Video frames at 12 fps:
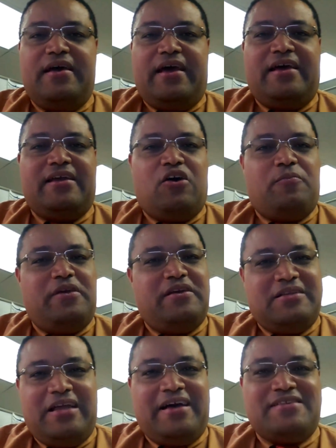and I'll be
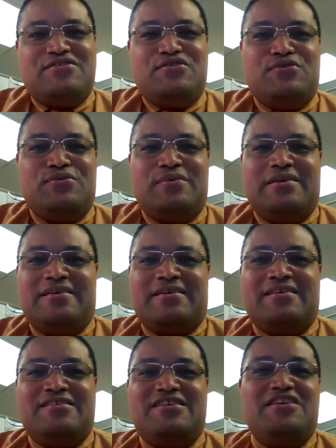glad to uh,
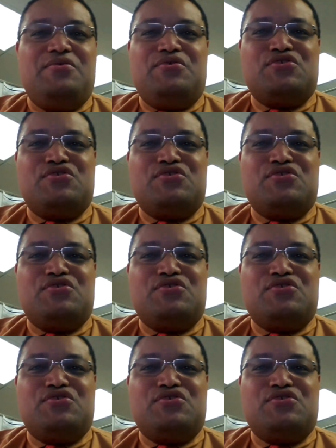continue to